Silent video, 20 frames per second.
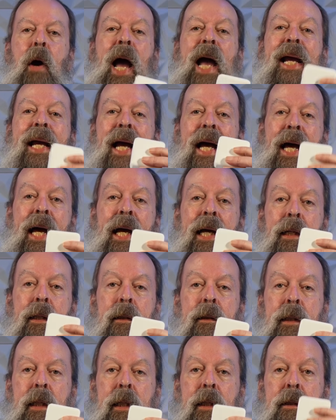I got
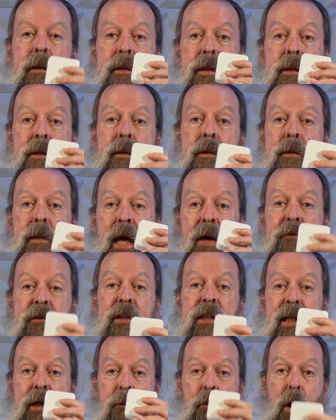the
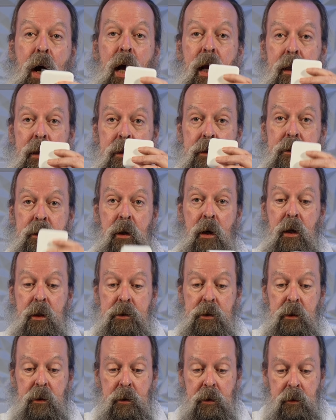70 watt
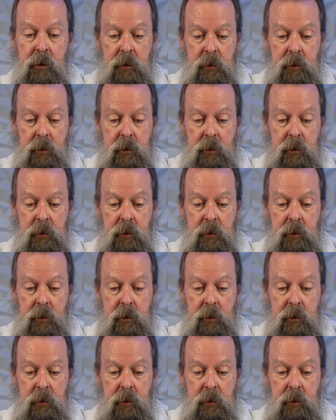charger